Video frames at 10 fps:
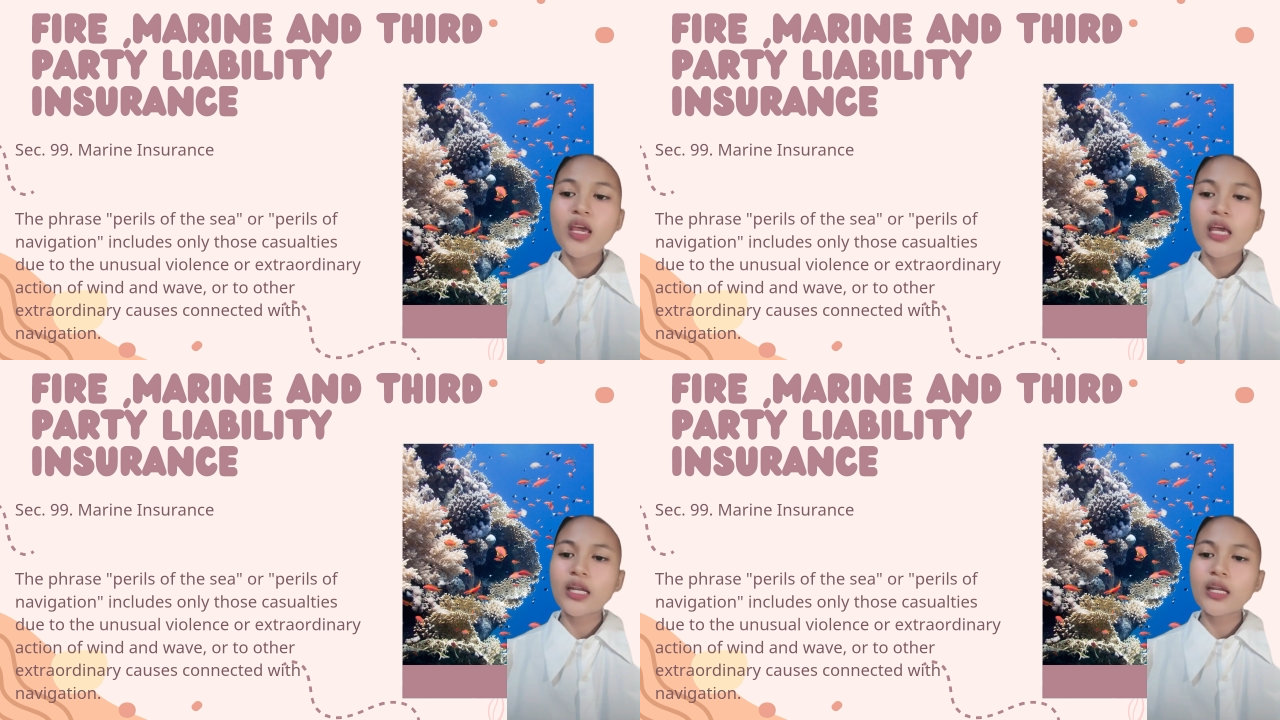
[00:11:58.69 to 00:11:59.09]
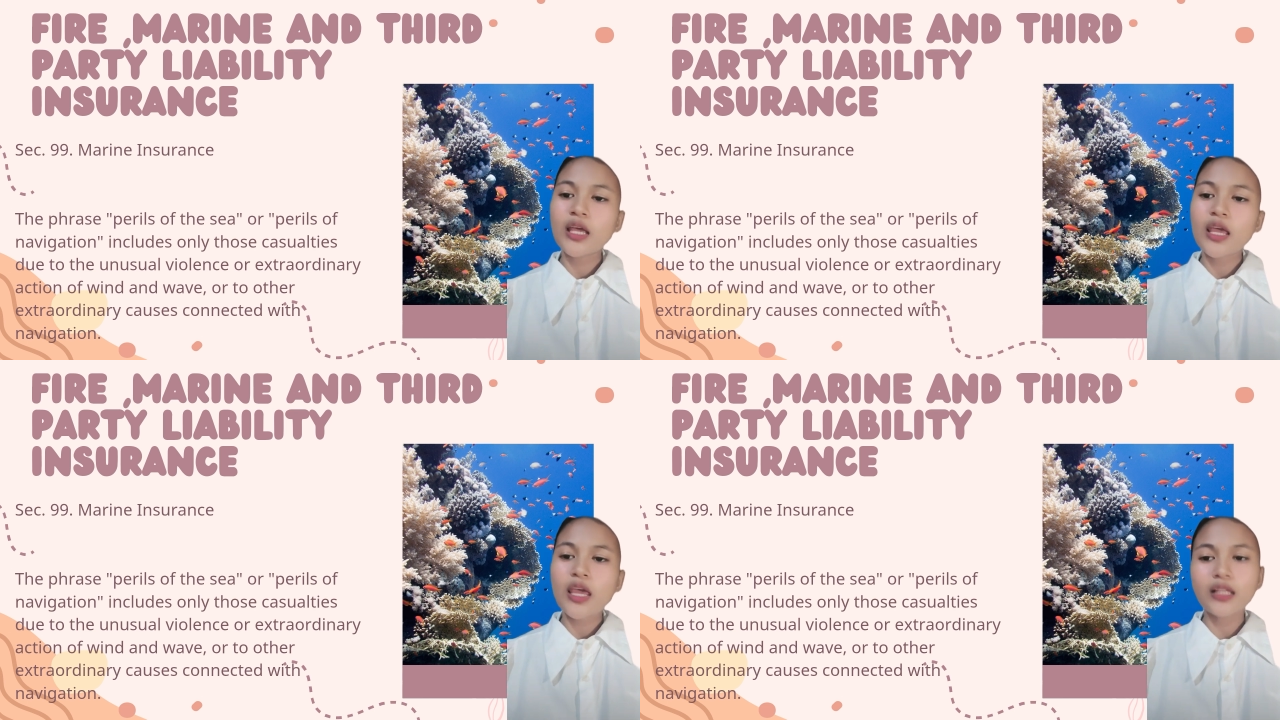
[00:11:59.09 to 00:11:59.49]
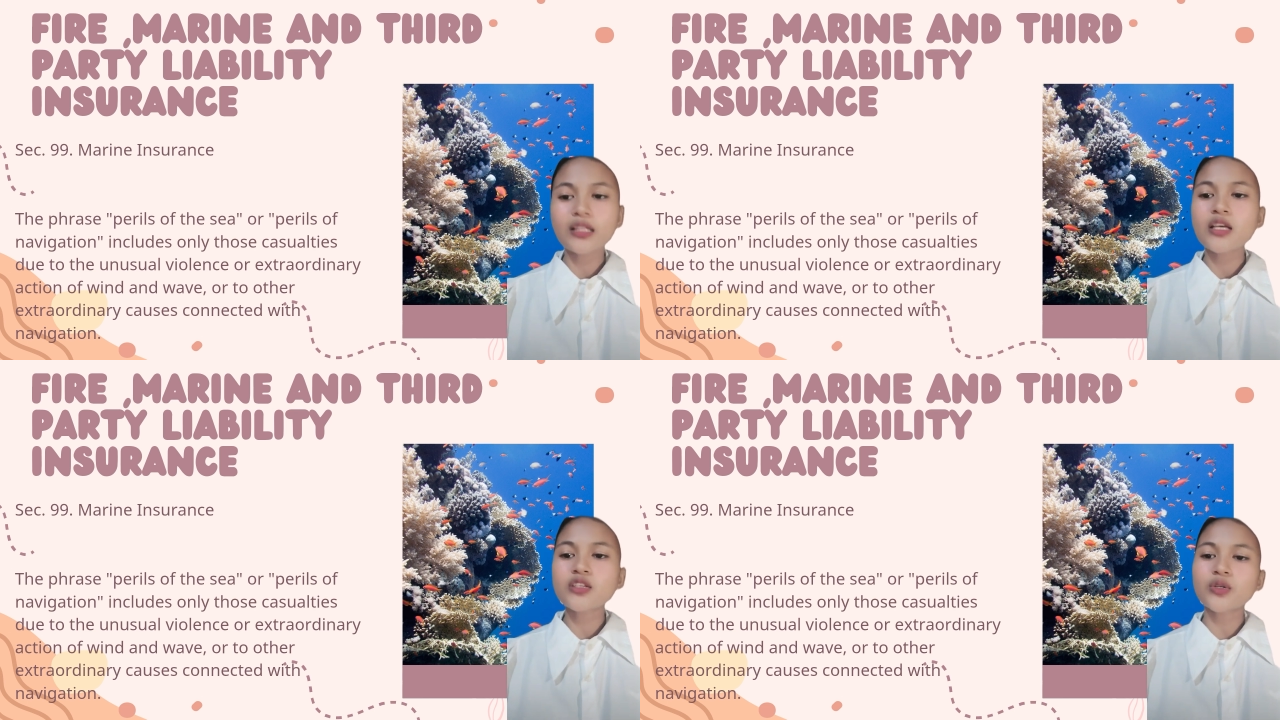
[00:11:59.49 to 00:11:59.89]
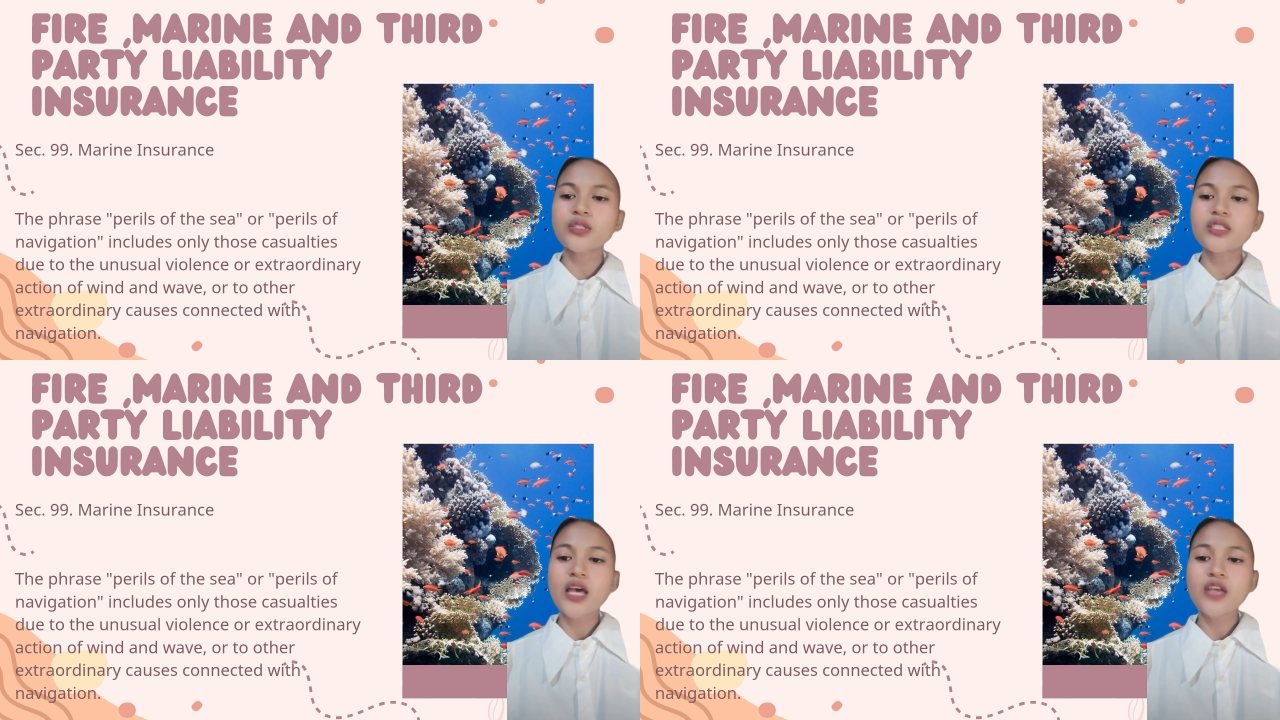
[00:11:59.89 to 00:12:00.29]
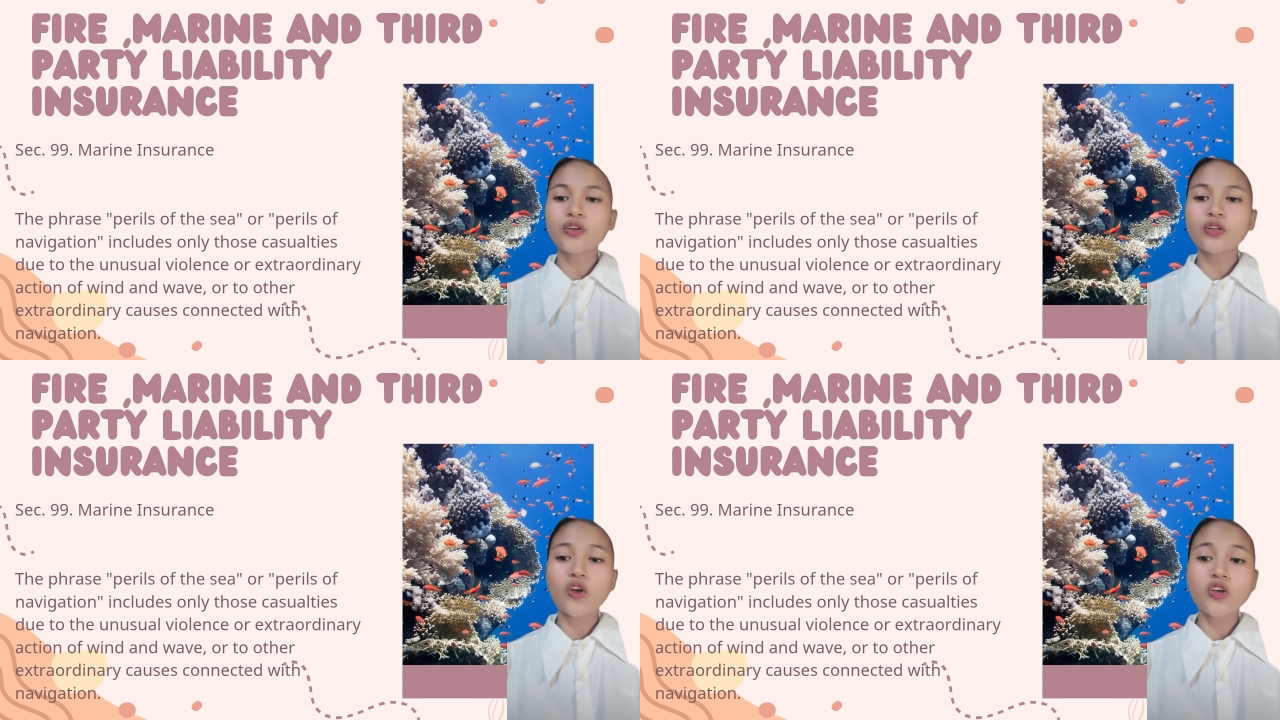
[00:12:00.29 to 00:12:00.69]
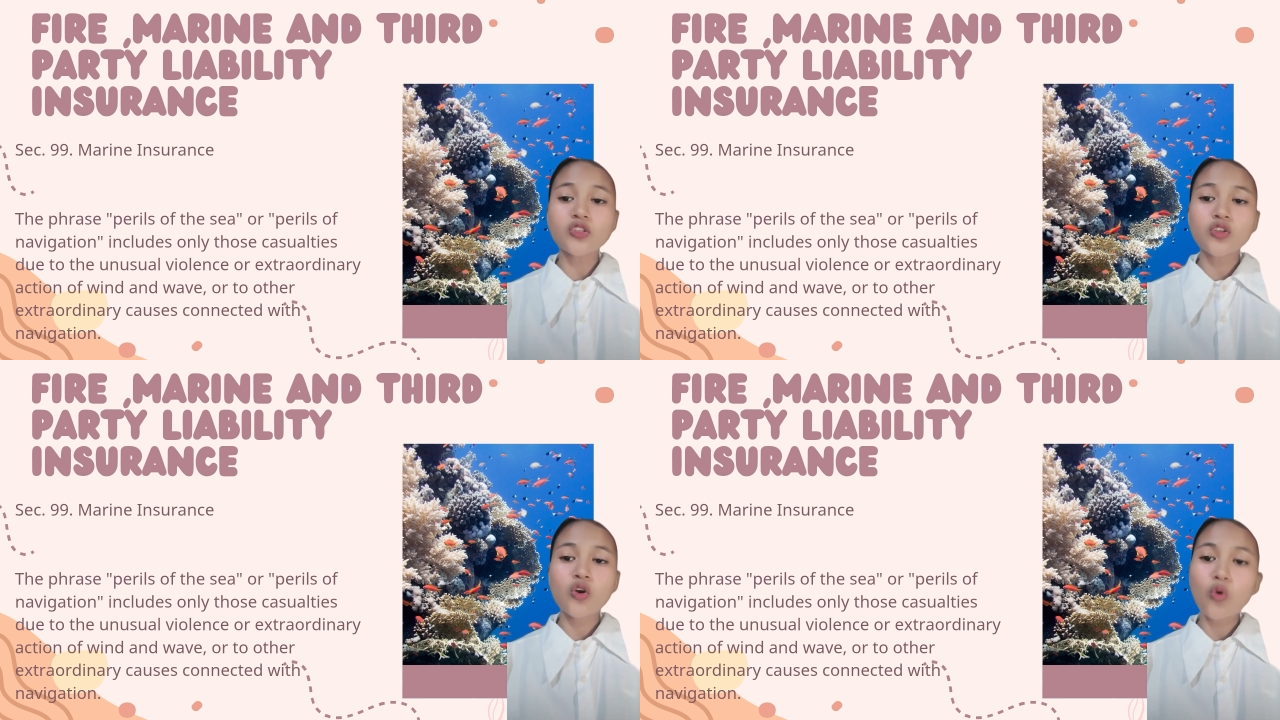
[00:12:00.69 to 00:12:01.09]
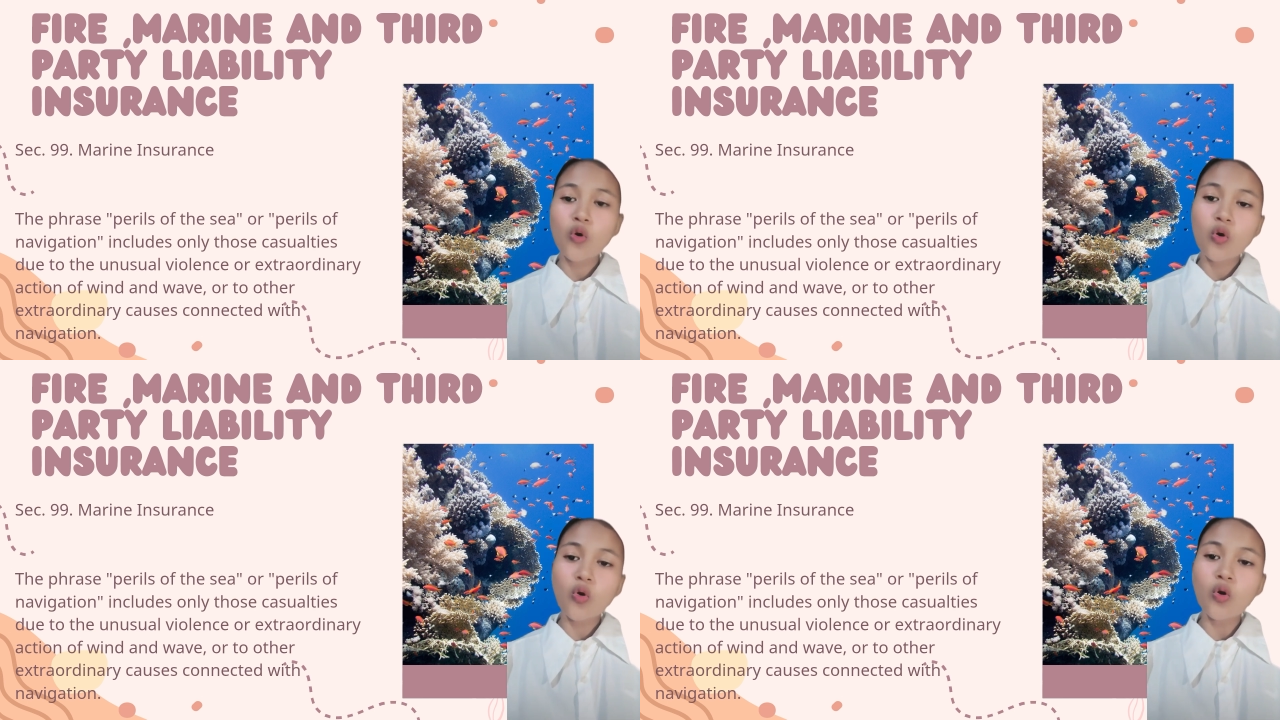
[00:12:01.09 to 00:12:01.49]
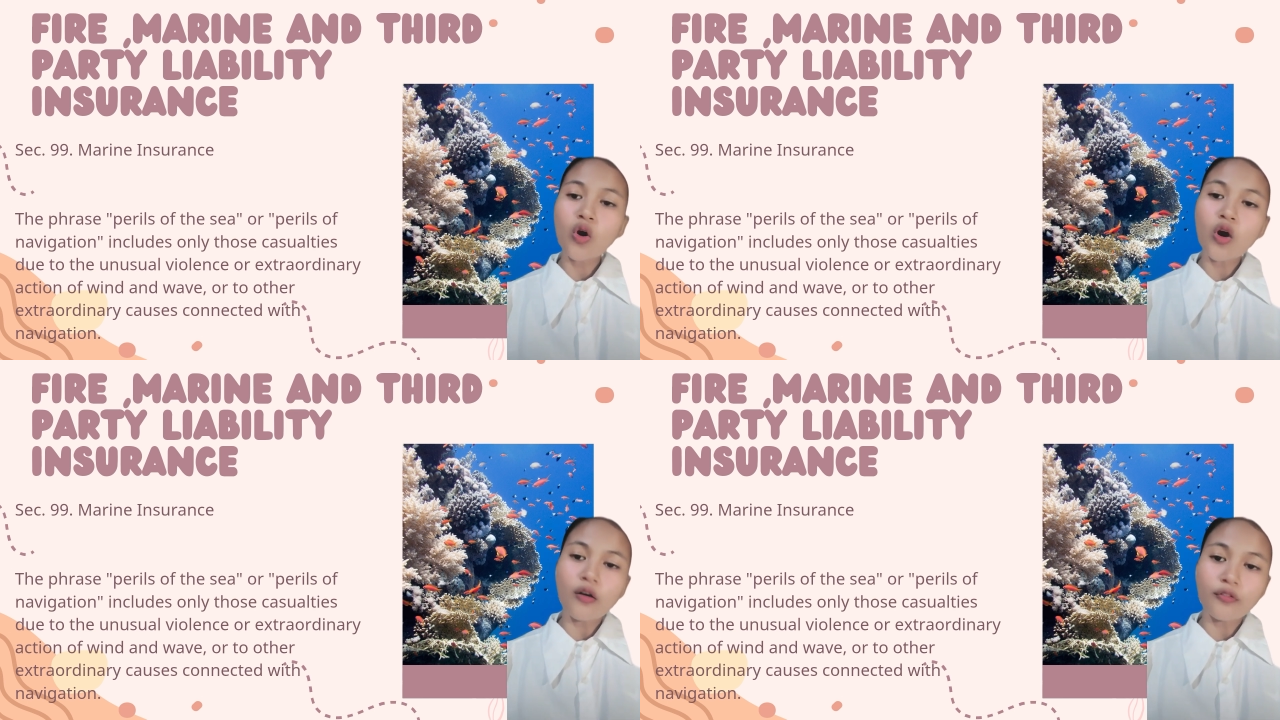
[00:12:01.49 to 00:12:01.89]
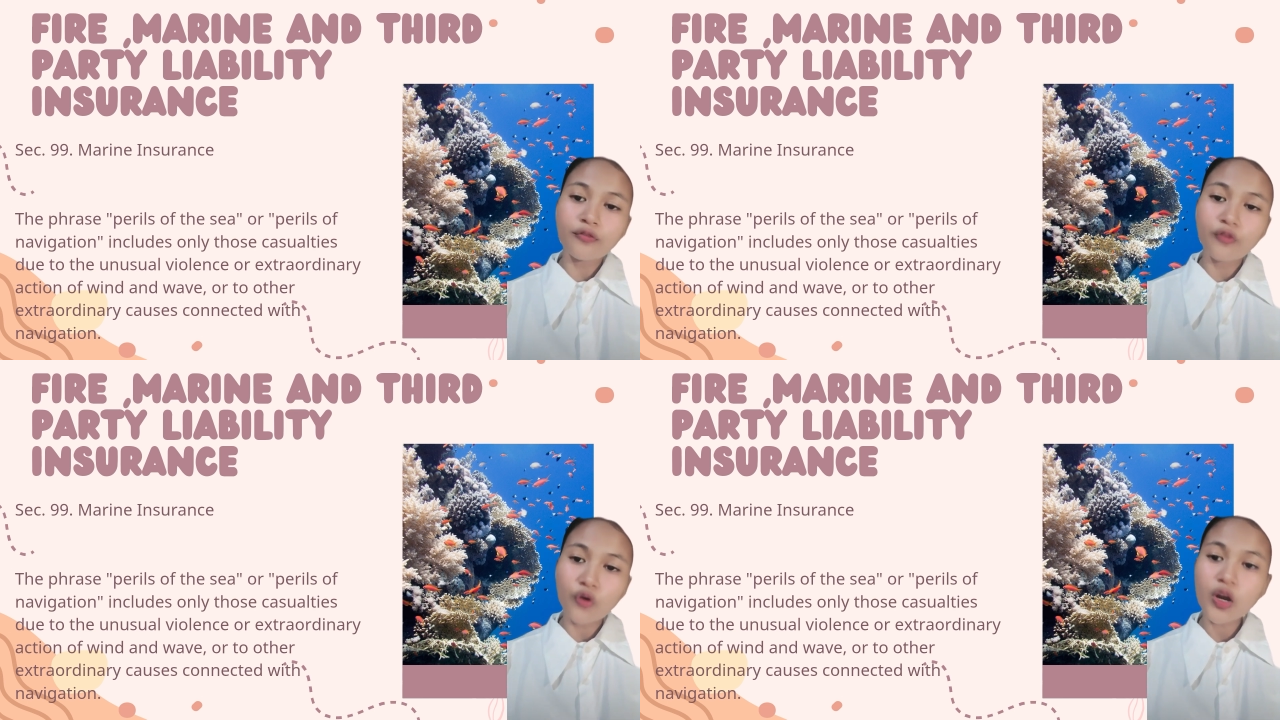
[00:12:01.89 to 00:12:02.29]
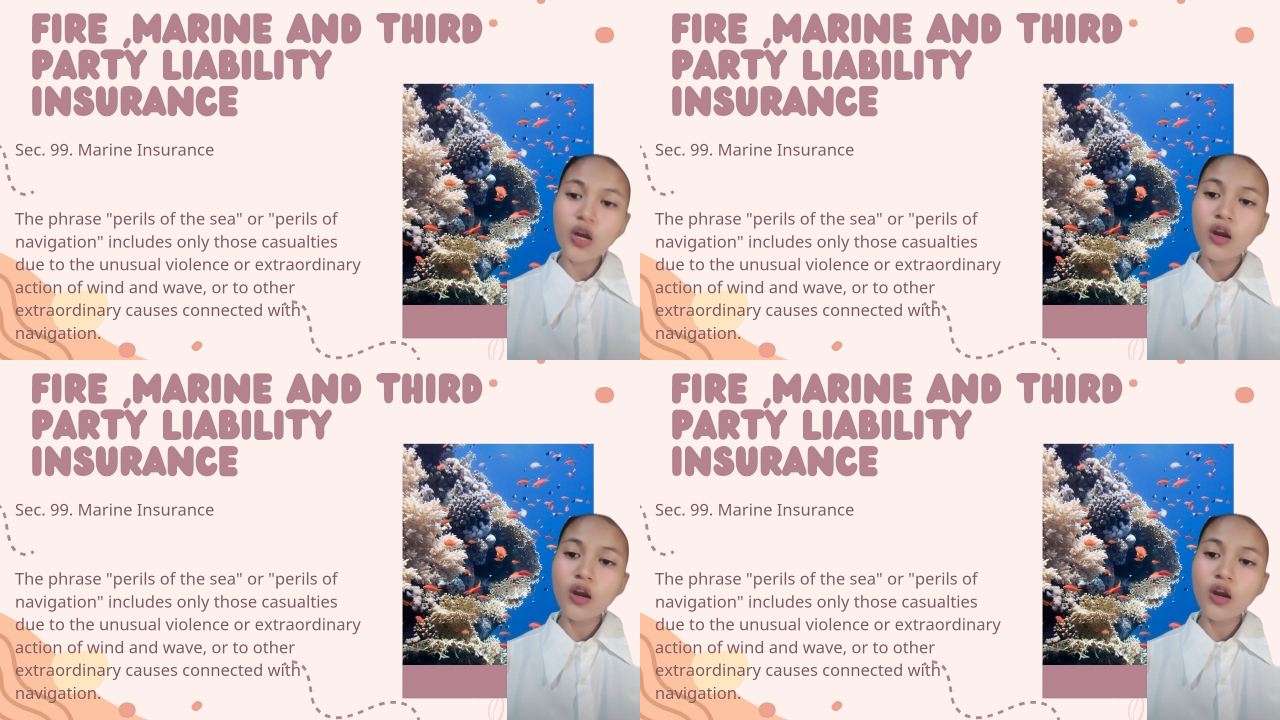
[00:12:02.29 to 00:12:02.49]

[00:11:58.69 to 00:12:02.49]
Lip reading: in illness or death or loss of for